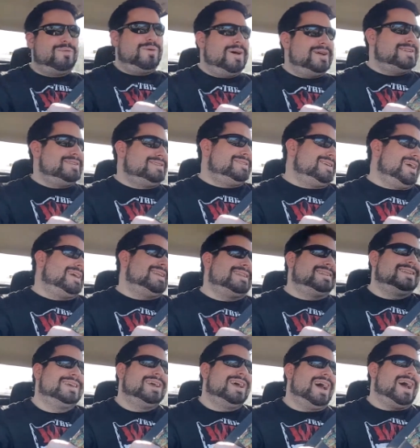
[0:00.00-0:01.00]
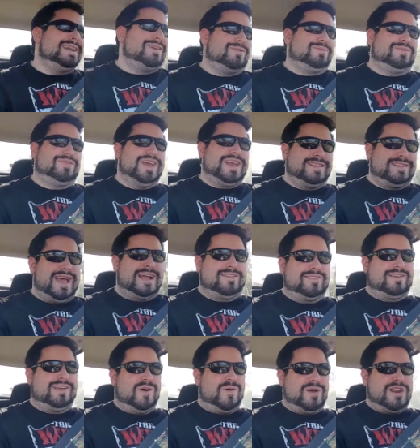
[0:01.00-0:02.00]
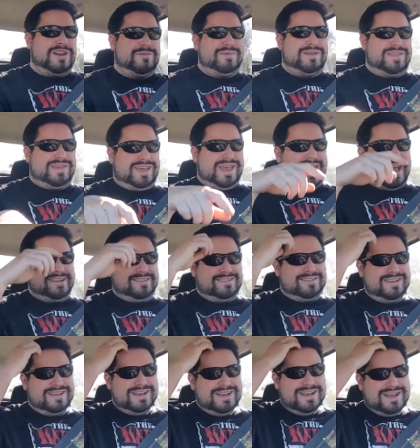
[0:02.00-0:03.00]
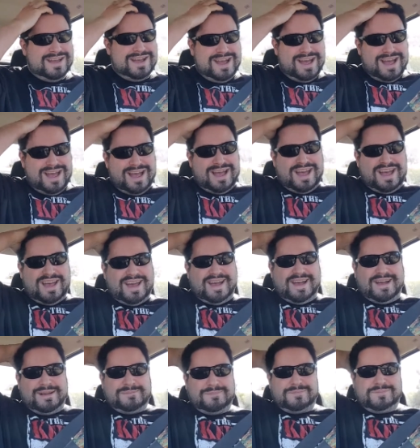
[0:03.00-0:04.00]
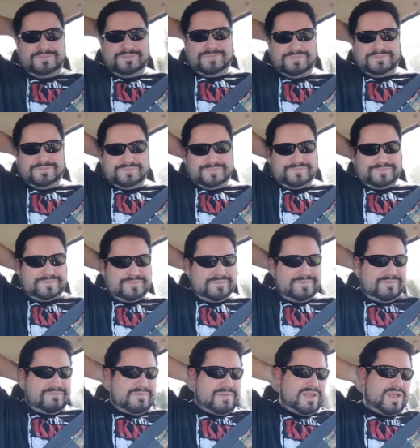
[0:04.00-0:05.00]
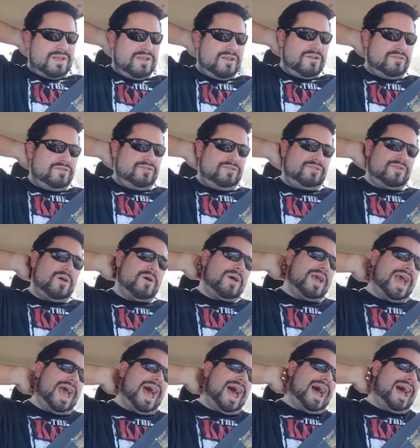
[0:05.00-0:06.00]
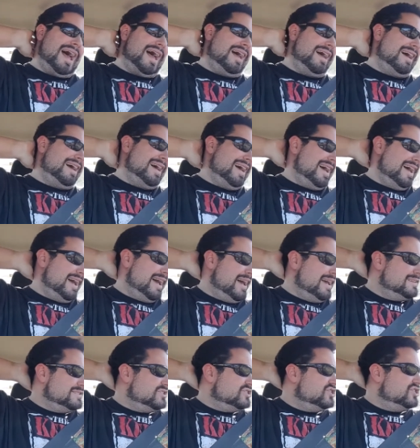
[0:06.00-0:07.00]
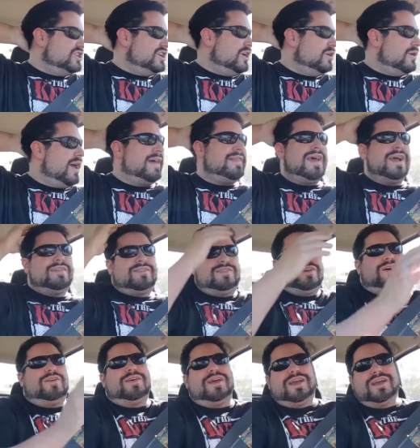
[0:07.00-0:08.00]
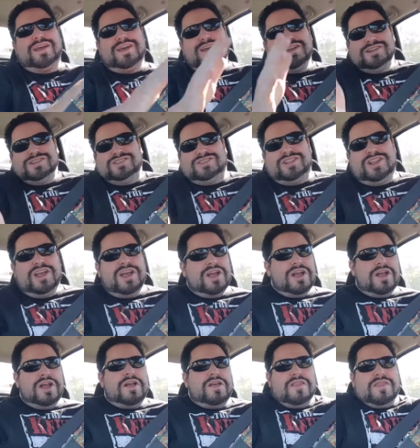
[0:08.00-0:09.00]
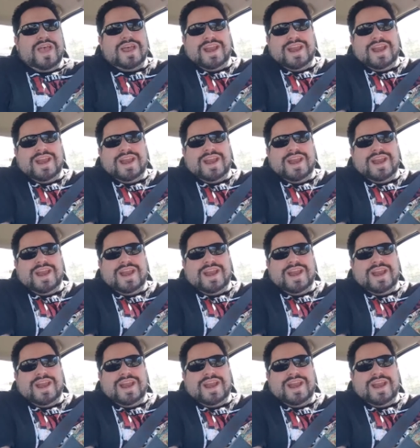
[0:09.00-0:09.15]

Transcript: But I don't think that's going to be the case. Um, so yeah, uh, Geo, and that's the other thing.